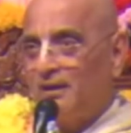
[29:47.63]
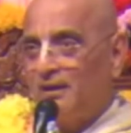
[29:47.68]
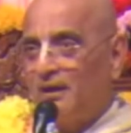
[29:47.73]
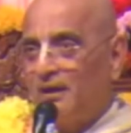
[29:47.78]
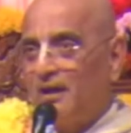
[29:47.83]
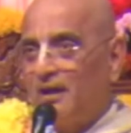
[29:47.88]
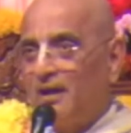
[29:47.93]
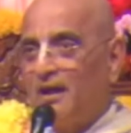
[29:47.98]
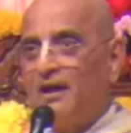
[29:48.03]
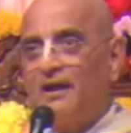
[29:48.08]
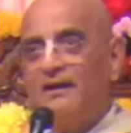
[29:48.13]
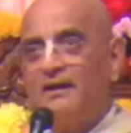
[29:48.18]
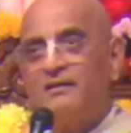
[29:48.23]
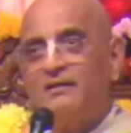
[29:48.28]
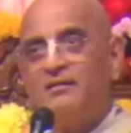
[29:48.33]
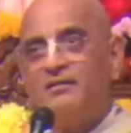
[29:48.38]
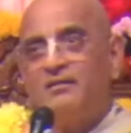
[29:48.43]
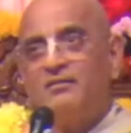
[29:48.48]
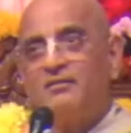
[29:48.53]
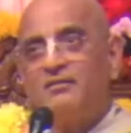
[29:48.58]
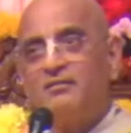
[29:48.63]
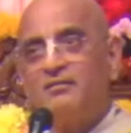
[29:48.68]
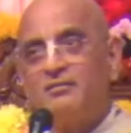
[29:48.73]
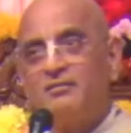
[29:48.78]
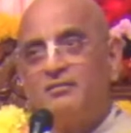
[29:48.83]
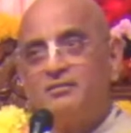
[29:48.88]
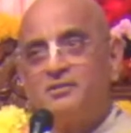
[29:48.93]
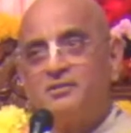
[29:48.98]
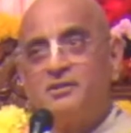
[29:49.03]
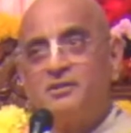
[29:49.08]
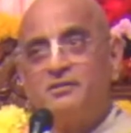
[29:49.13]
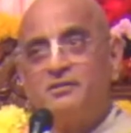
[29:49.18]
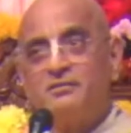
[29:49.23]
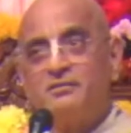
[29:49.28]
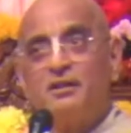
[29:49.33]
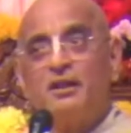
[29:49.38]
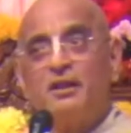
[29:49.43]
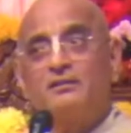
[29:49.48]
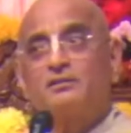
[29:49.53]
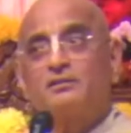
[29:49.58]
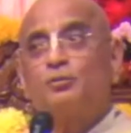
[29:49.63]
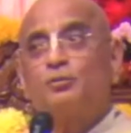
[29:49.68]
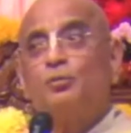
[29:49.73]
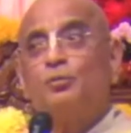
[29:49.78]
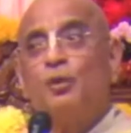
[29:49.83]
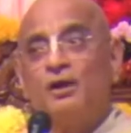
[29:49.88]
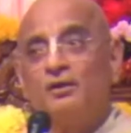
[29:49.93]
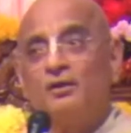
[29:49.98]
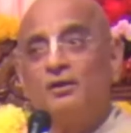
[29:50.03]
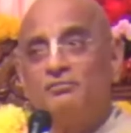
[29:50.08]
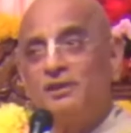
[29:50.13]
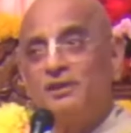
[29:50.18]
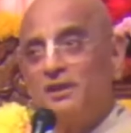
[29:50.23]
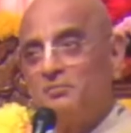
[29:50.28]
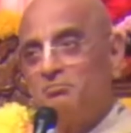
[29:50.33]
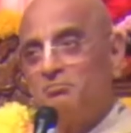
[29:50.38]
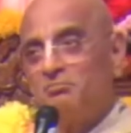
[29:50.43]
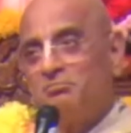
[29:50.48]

and she selects one of them.